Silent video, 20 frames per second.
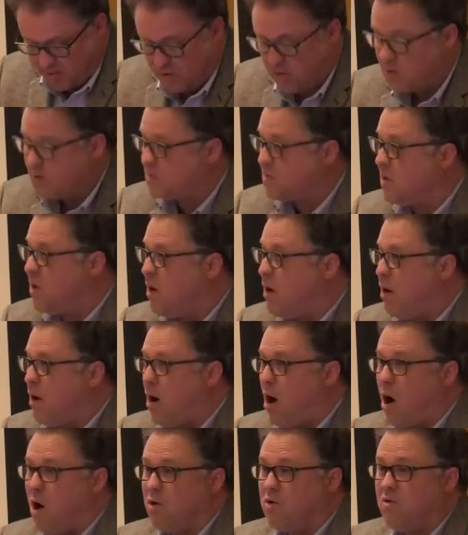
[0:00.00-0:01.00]
leaders
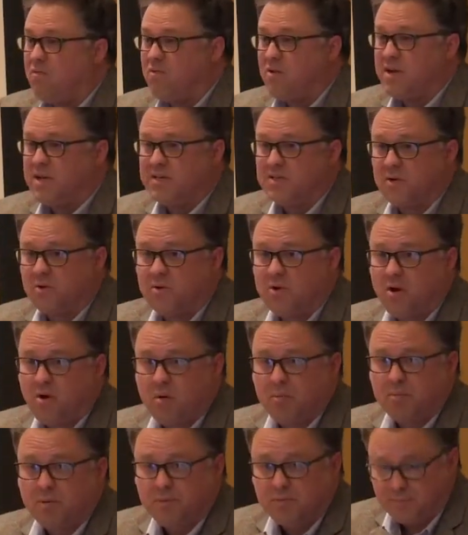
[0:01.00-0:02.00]
all over Eastern
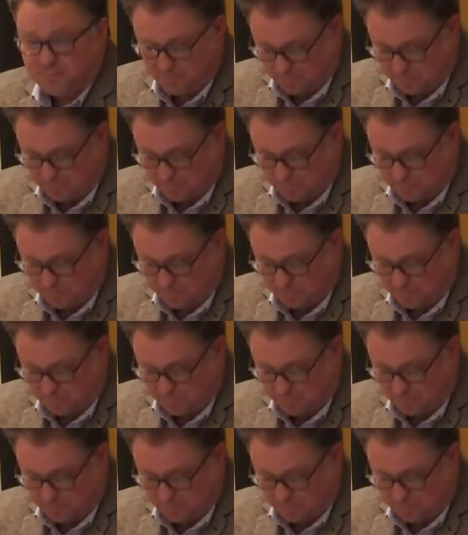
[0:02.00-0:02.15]
Europe.